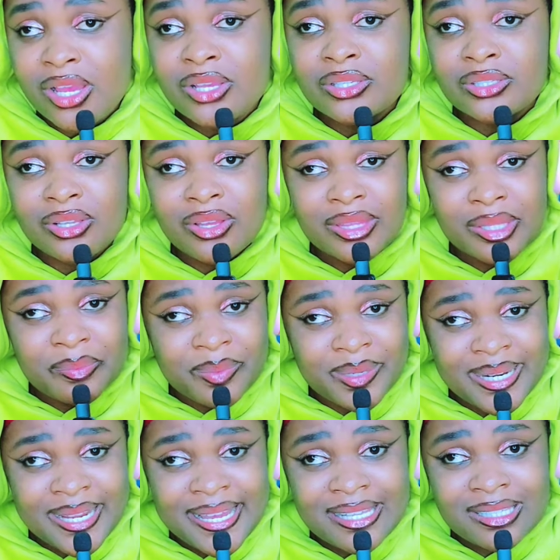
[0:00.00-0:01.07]
So the
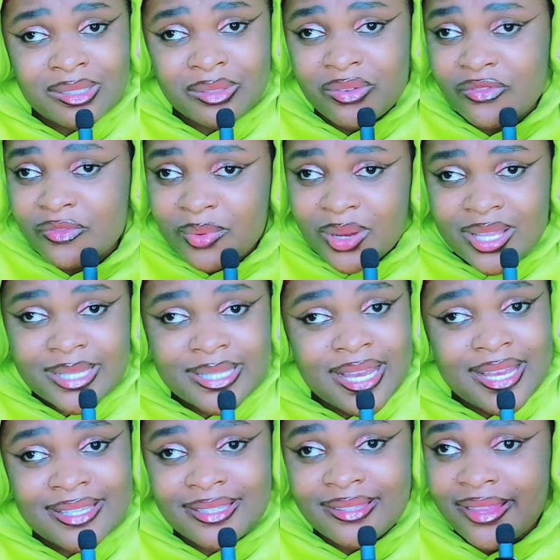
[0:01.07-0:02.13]
prayers of both
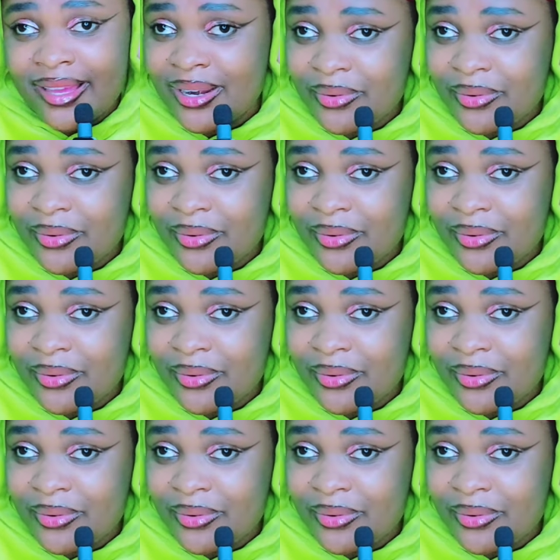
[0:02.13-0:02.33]
sides, they are